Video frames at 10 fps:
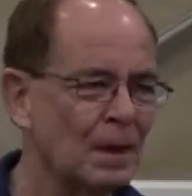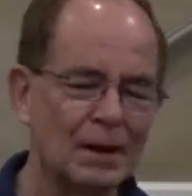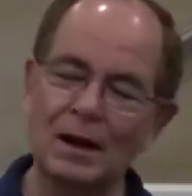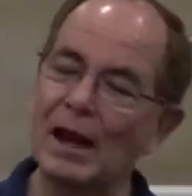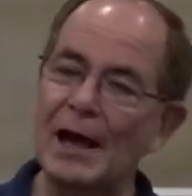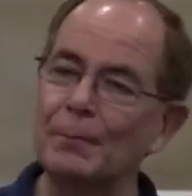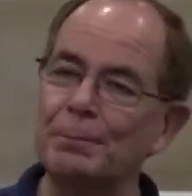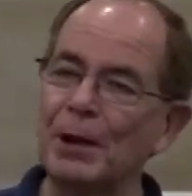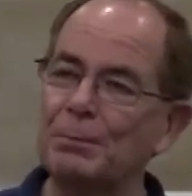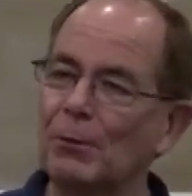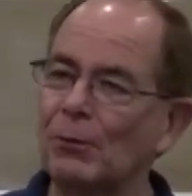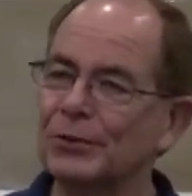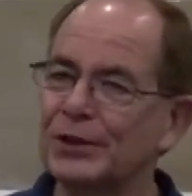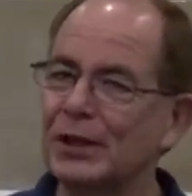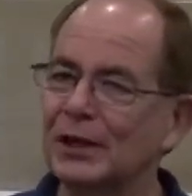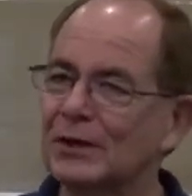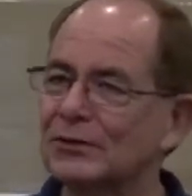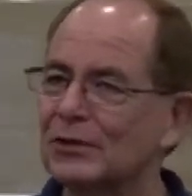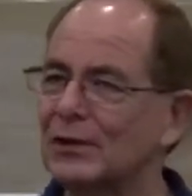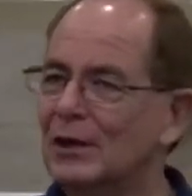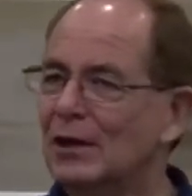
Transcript: A lot of people will think it's a